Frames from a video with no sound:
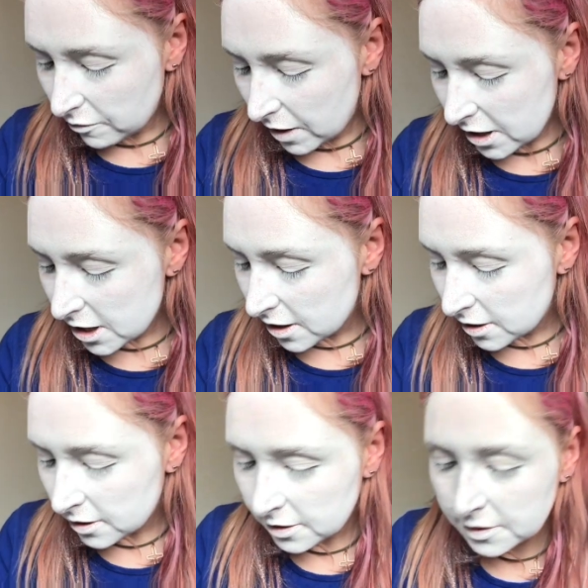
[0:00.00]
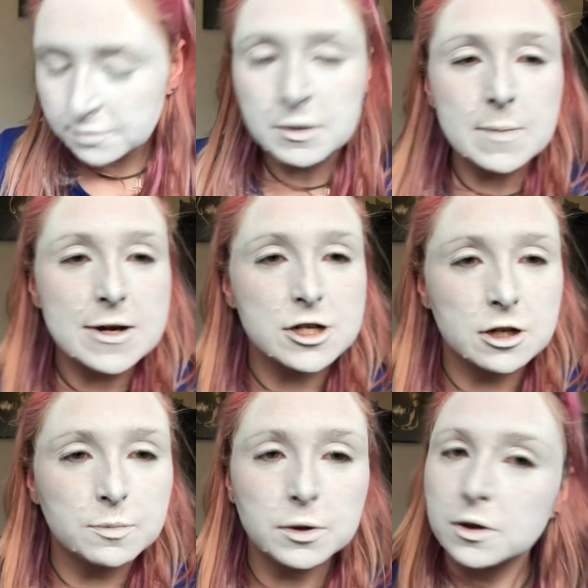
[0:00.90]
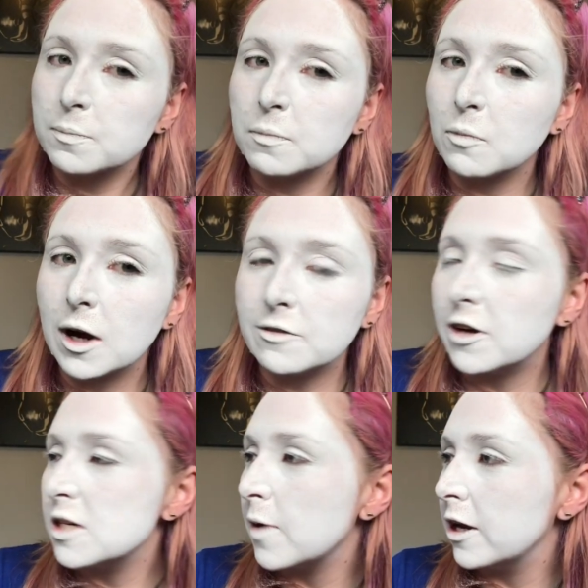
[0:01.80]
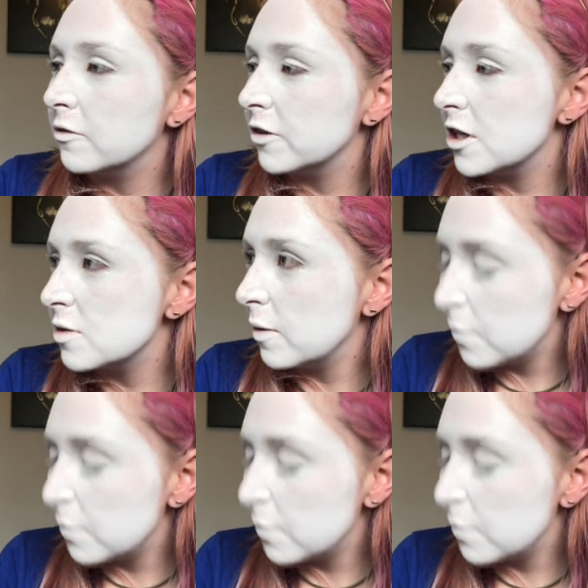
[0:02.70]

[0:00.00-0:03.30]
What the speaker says: Never mind. Maybe I shouldn't have put the white face paint on for this